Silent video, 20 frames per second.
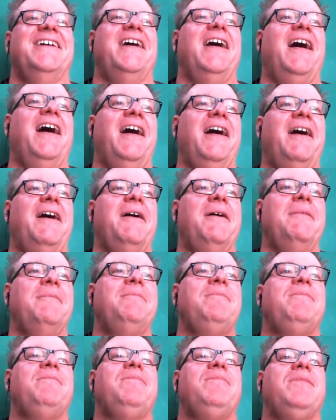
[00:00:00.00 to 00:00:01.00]

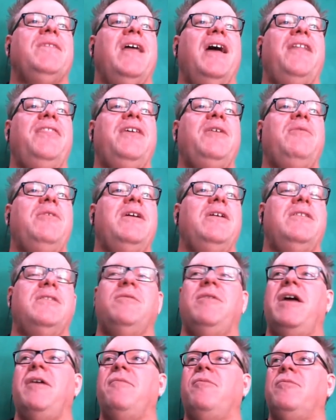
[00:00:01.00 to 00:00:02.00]
um, I think we, do
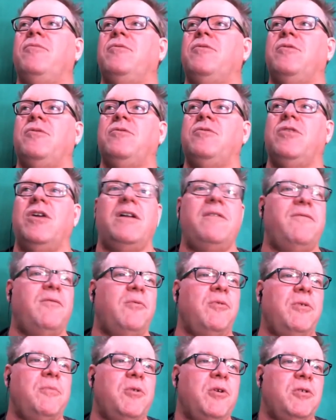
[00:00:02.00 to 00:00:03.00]
we have time for
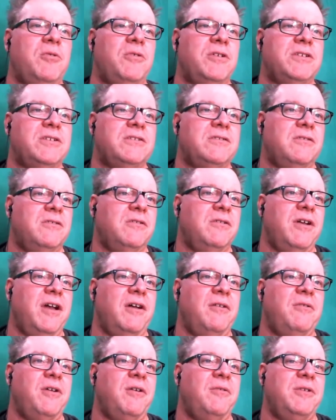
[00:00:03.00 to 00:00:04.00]
one more question, or
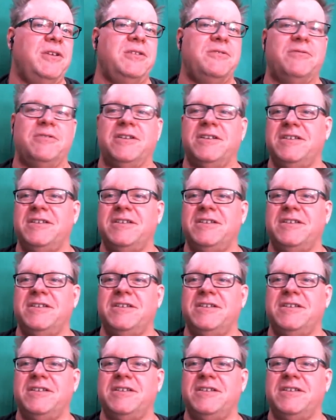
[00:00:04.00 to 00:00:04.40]
how, how are we doing on